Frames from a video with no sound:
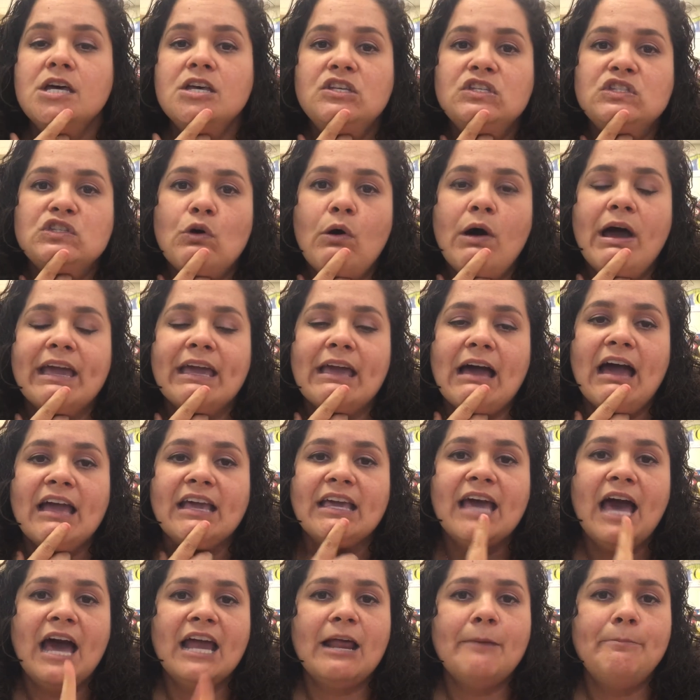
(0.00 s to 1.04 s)
So I
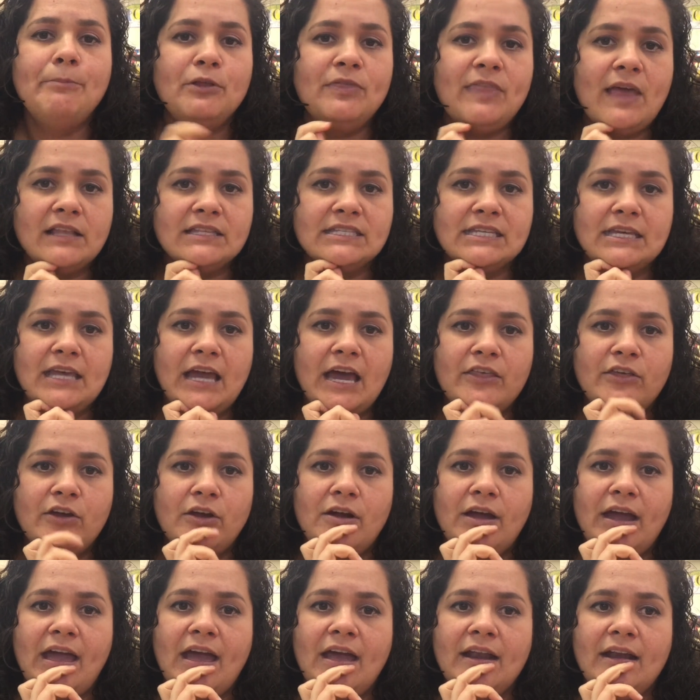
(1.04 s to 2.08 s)
kind of put that
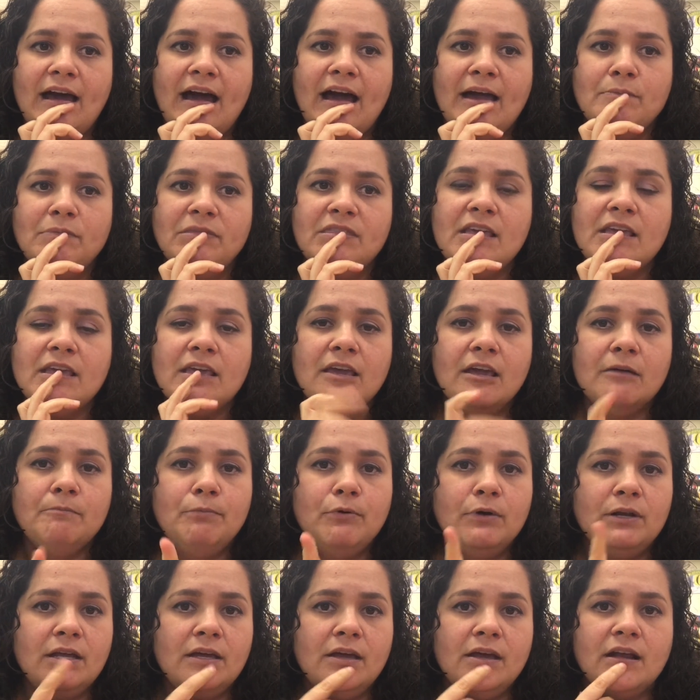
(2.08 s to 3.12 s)
together, and I'm thinking of
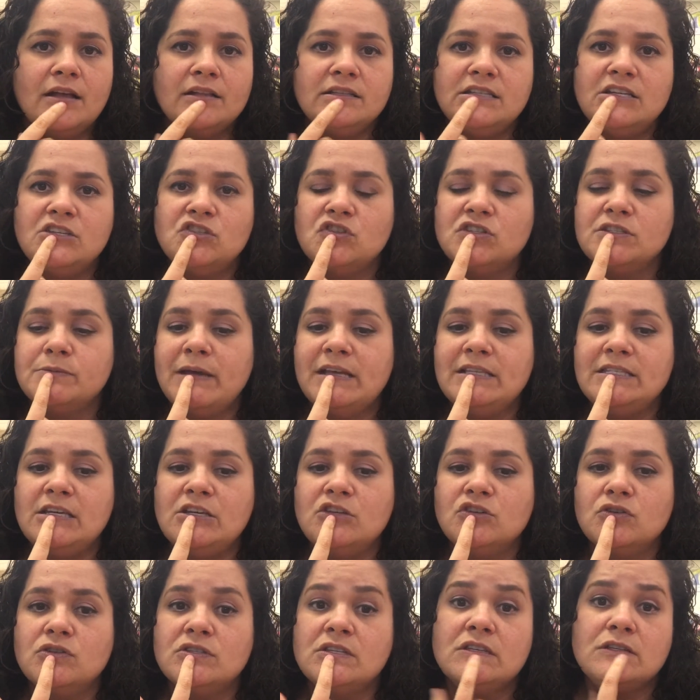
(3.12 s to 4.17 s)
putting it on Teachers Pay
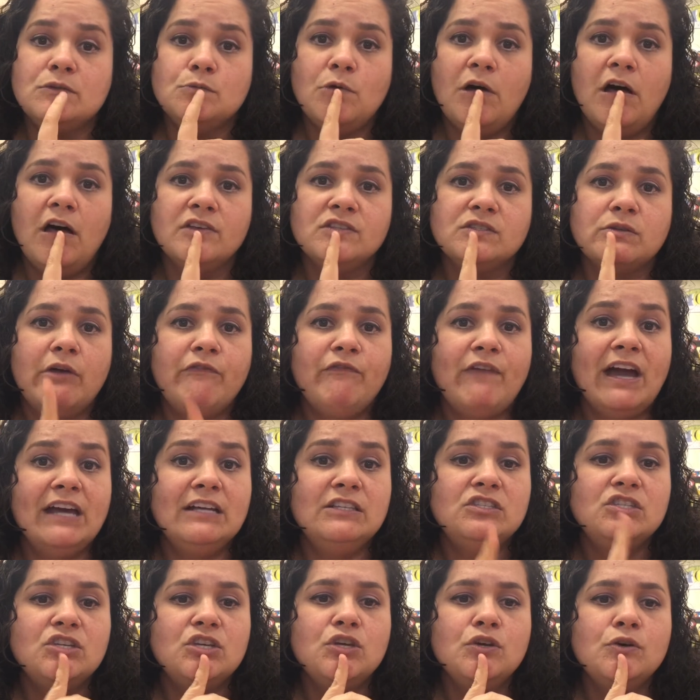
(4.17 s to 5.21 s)
Teachers as well. So if I
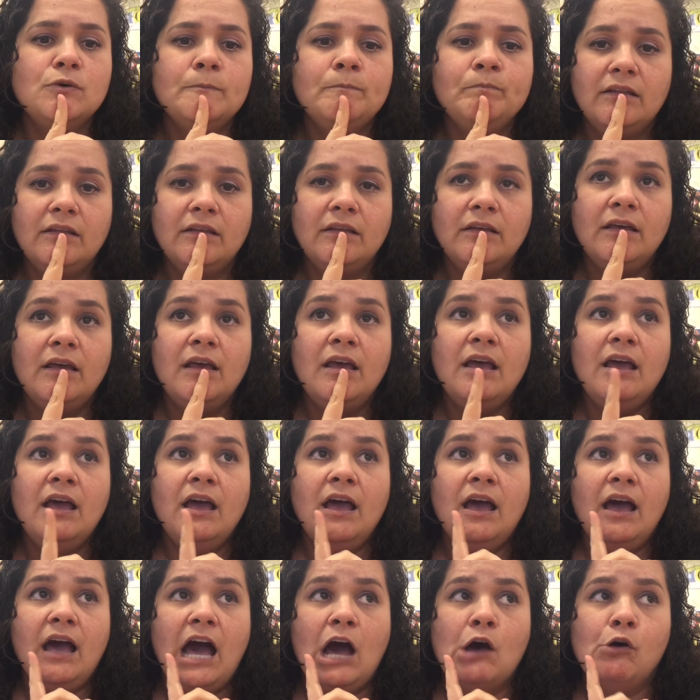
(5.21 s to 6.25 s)
do,
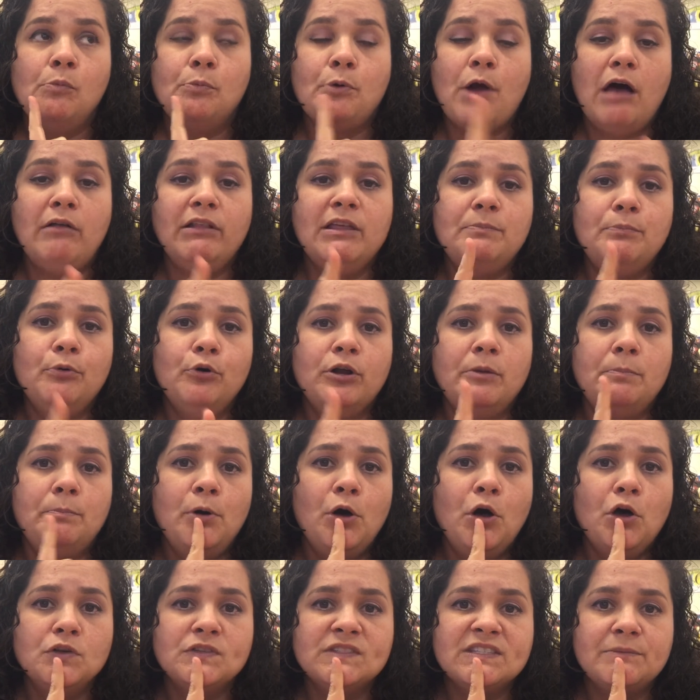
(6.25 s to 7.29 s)
I will probably put a
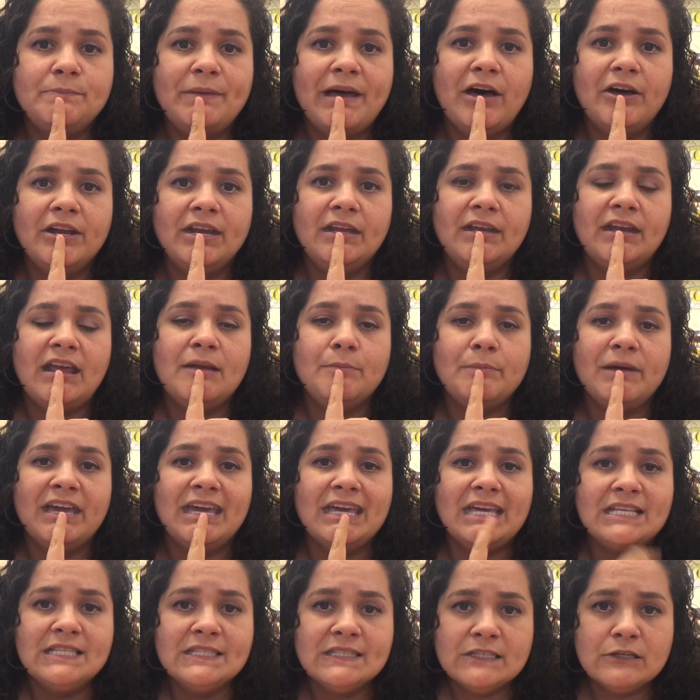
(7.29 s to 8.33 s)
post about it in my
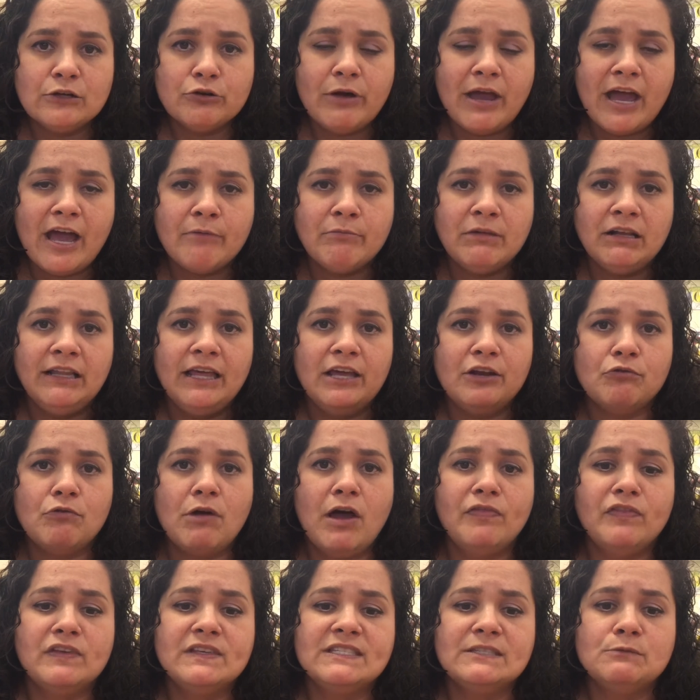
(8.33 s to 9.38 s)
Instagram later
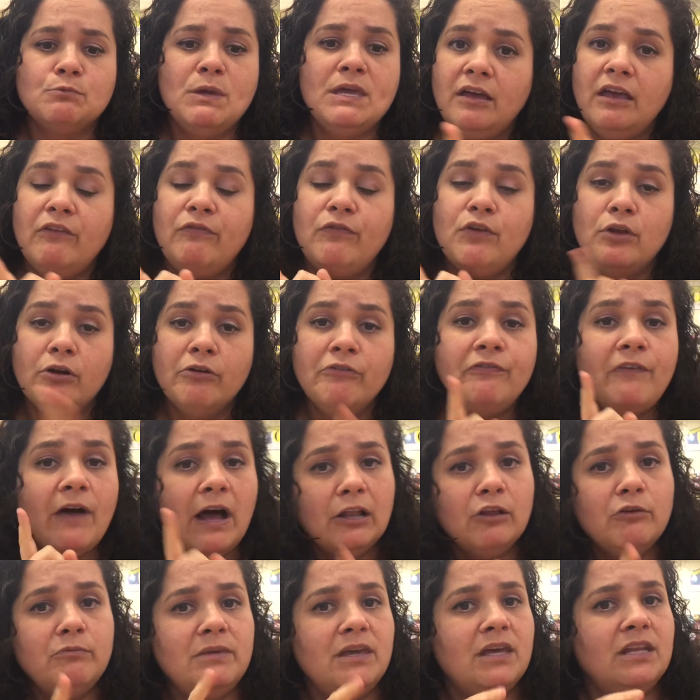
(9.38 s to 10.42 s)
on this week. If you don't
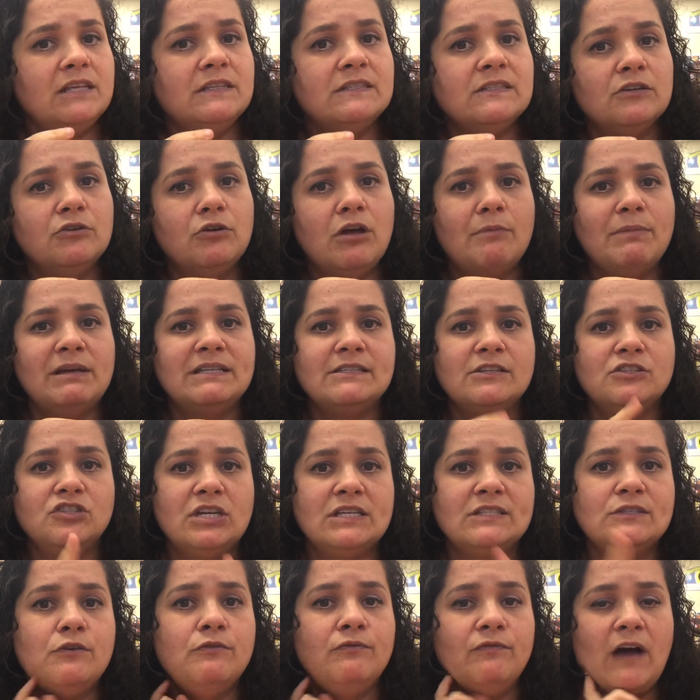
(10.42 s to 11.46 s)
follow me on Instagram, I
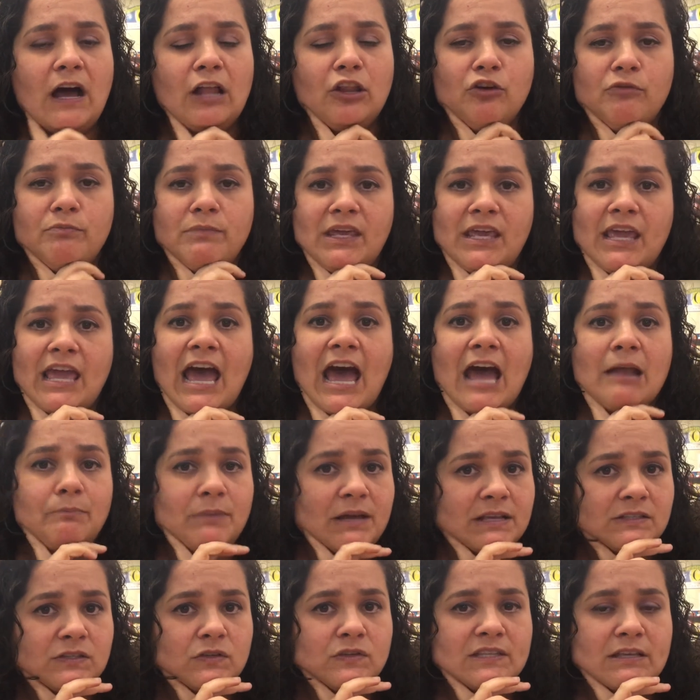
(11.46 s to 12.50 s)
suggest you follow me at
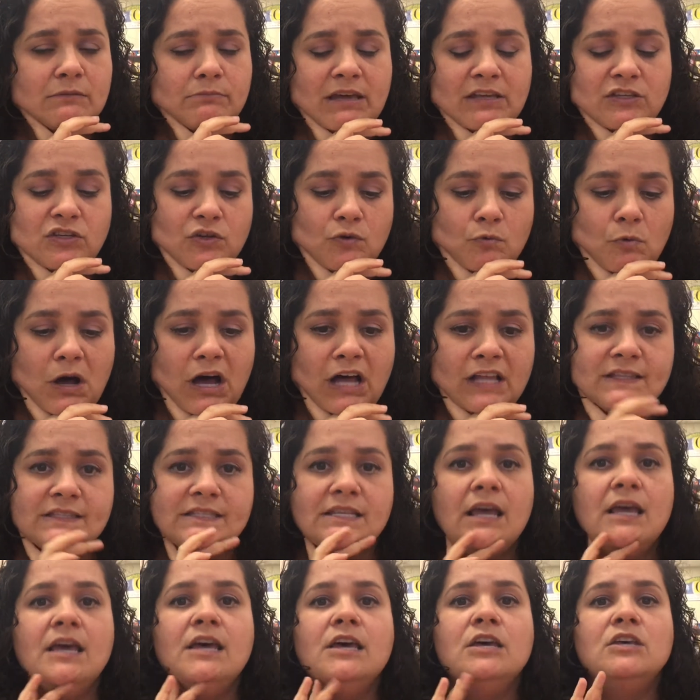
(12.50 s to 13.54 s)
Pencils and Magic Wands
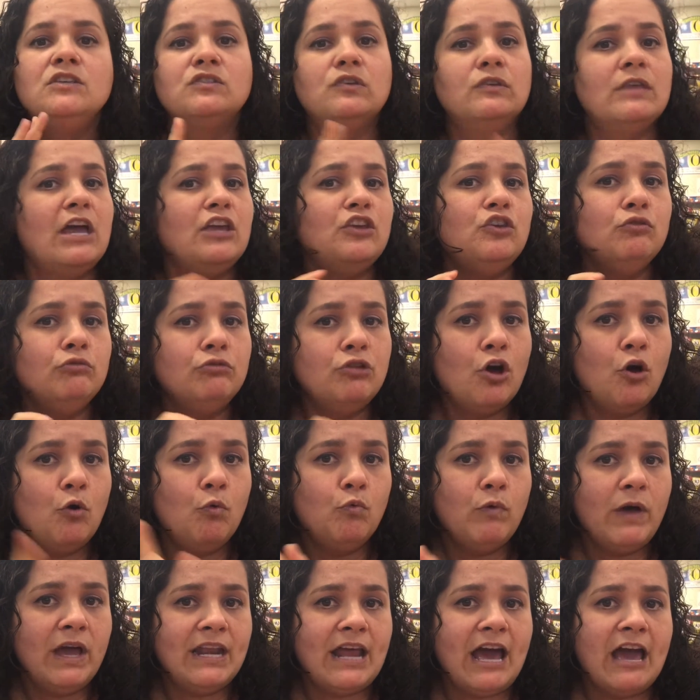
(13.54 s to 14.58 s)
so that you know
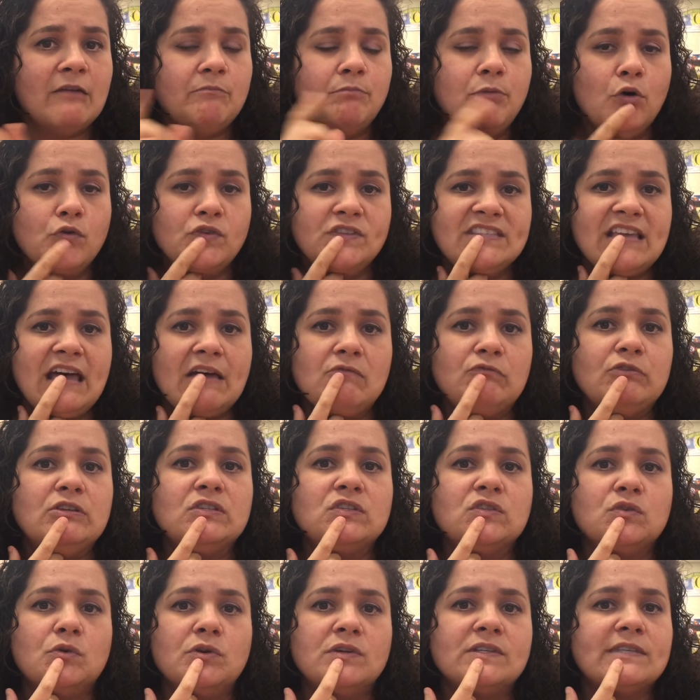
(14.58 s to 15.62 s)
when I post that
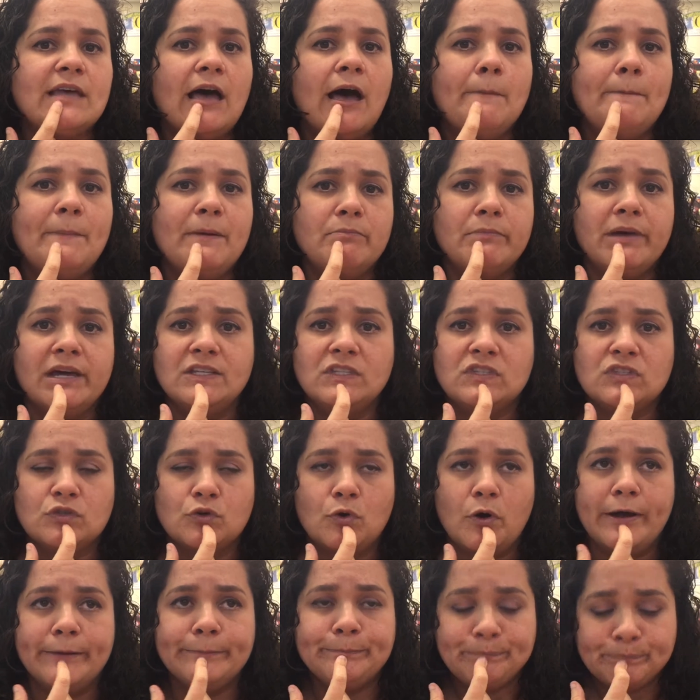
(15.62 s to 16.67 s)
resource up in my
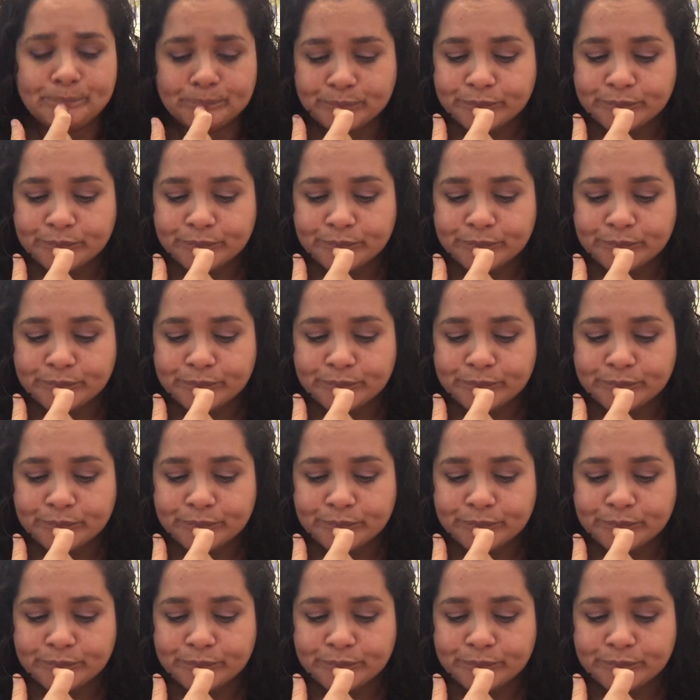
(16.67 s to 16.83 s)
store.